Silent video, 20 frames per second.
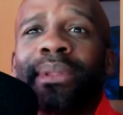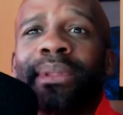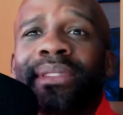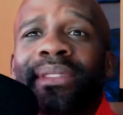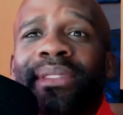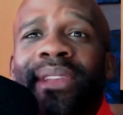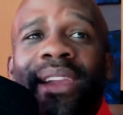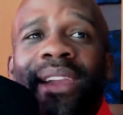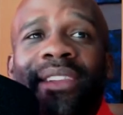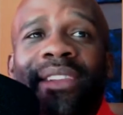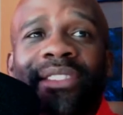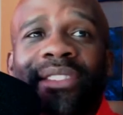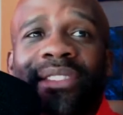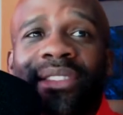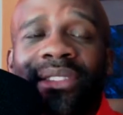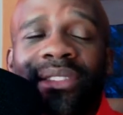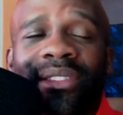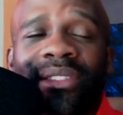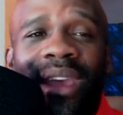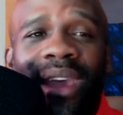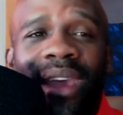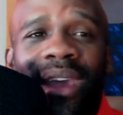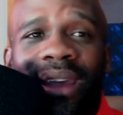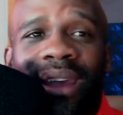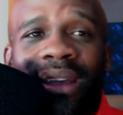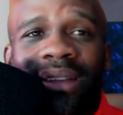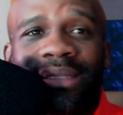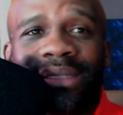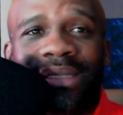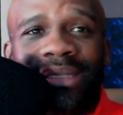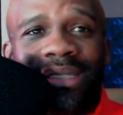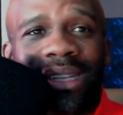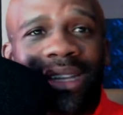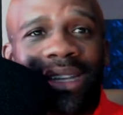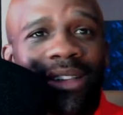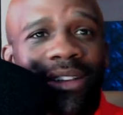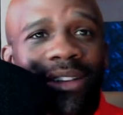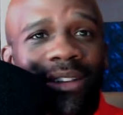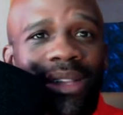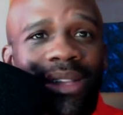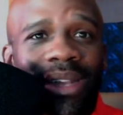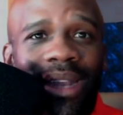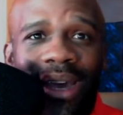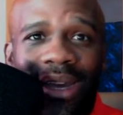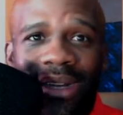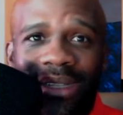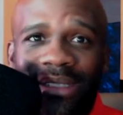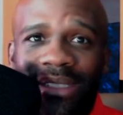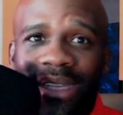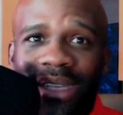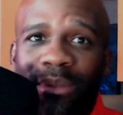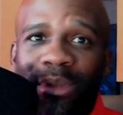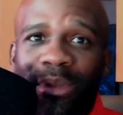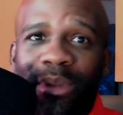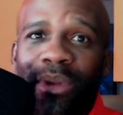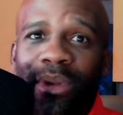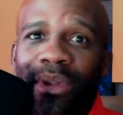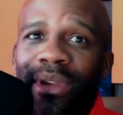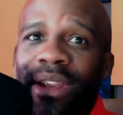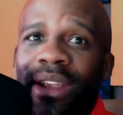these actions as is clearly not acceptable.